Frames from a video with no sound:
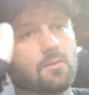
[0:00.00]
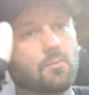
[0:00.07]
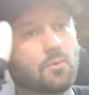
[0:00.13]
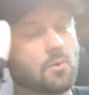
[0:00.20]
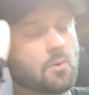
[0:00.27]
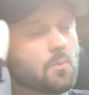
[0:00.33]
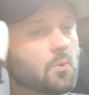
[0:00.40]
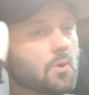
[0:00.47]
to
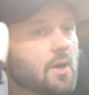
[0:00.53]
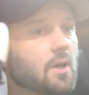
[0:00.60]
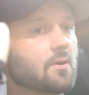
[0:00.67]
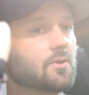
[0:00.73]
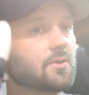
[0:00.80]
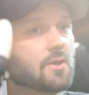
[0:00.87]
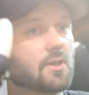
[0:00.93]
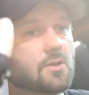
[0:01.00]
point
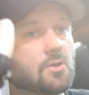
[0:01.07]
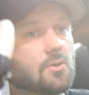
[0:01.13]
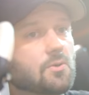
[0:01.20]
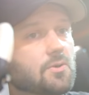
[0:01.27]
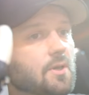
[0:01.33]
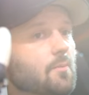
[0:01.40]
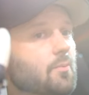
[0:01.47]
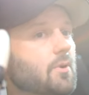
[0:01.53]
out is
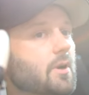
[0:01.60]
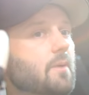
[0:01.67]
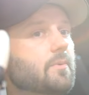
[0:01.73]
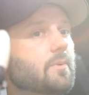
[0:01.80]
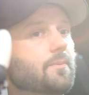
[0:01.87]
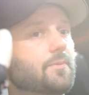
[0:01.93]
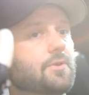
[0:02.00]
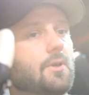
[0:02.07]
issues and
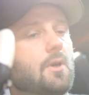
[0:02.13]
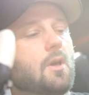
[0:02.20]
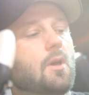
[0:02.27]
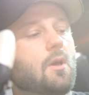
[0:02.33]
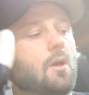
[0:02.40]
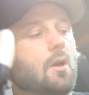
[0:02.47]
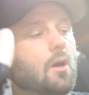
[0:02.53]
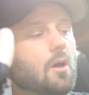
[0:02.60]
problems.
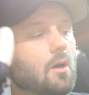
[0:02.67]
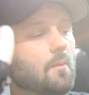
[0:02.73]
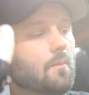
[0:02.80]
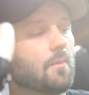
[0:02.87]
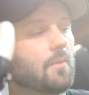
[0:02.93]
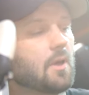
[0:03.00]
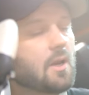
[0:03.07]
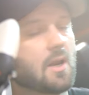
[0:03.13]

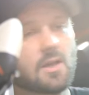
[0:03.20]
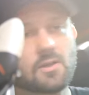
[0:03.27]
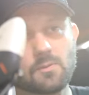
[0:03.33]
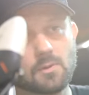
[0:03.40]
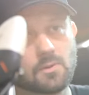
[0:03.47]
And not so